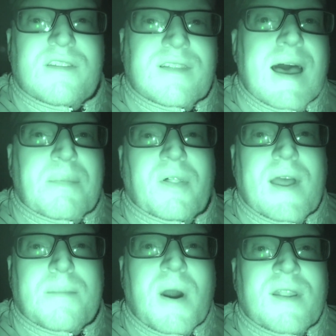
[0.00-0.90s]
slap the
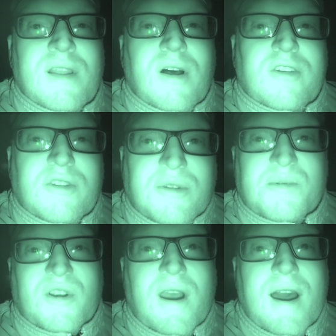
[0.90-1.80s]
like button and also
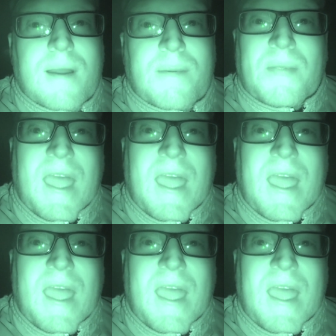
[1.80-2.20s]
subscribe.